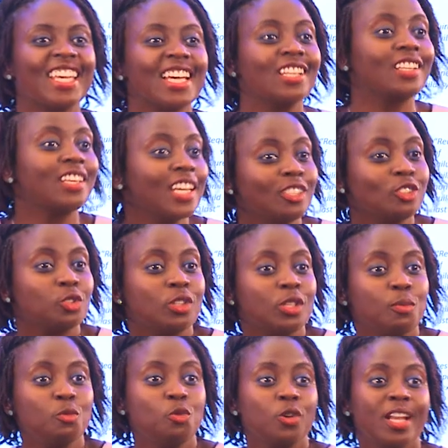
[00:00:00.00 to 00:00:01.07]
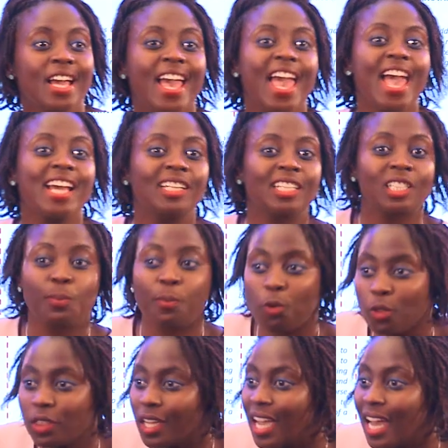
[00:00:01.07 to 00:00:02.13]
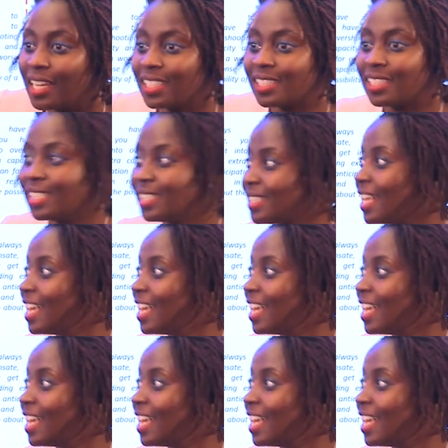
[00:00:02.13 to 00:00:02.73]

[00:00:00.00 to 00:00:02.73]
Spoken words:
can get to the moon and explore the galaxies.